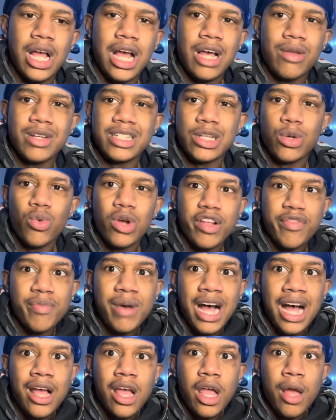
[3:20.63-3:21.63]
I'm gonna say, what if
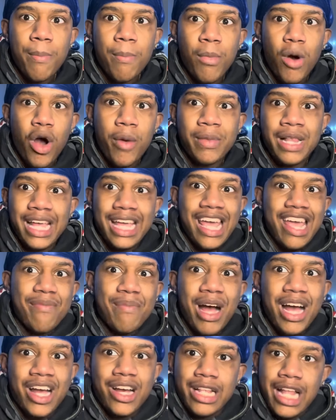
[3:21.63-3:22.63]
my mom like gave
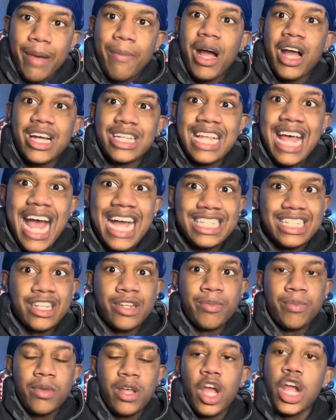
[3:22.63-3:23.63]
my, like my cousin asked
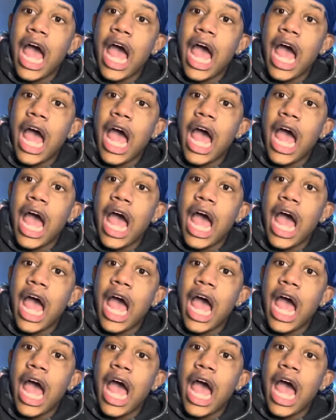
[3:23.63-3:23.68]
him,